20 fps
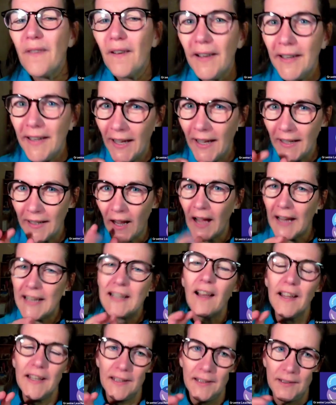if I, ha- I
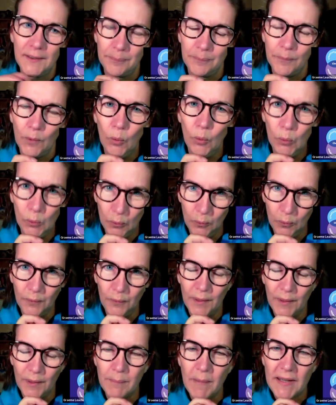like
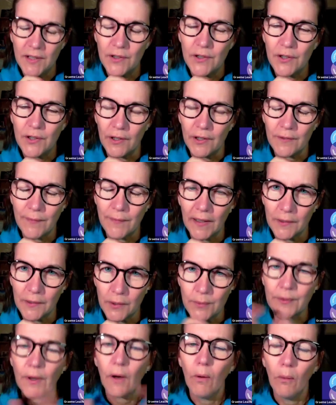all the messy church
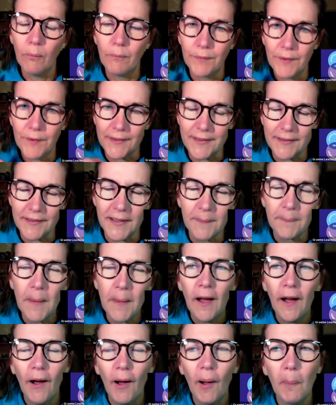values, obviously.
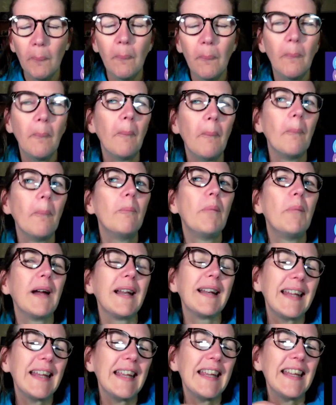Um,
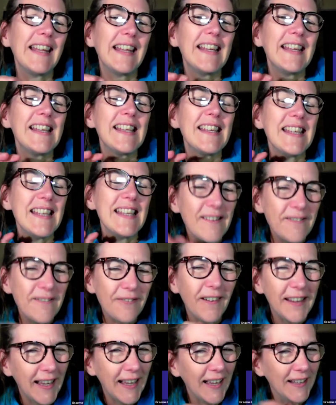but
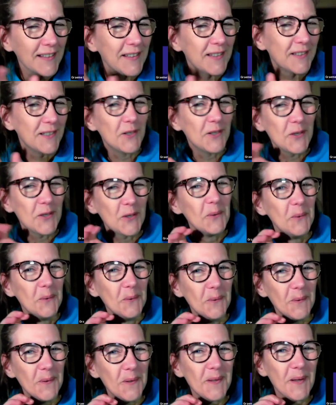if I had to
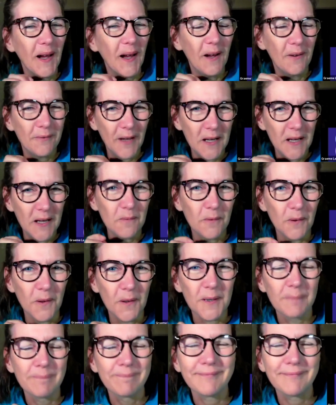choose a
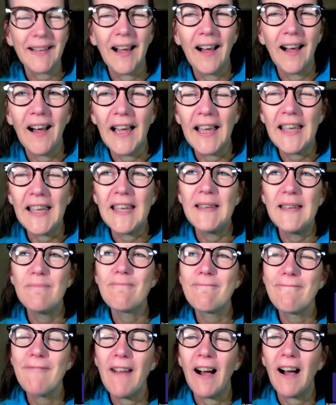favorite, I
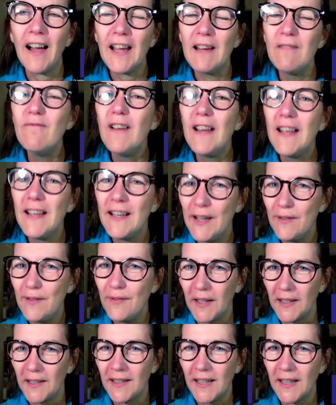I really
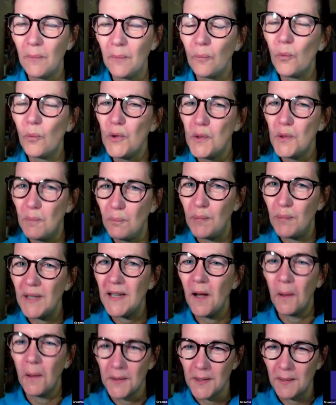think it would
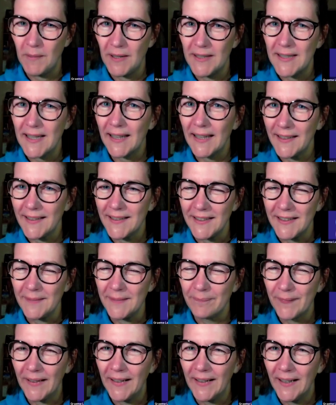be
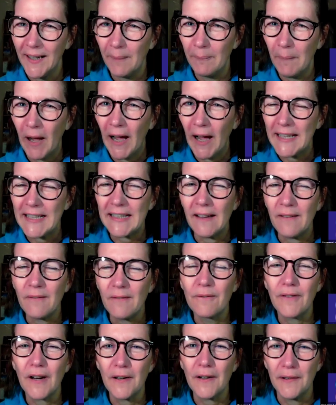hospitality. Um, I get
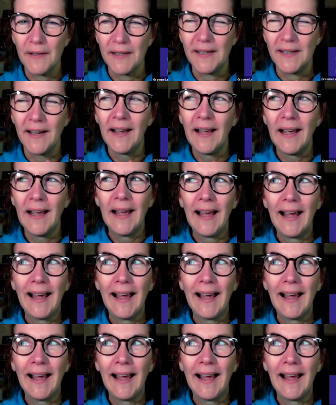very,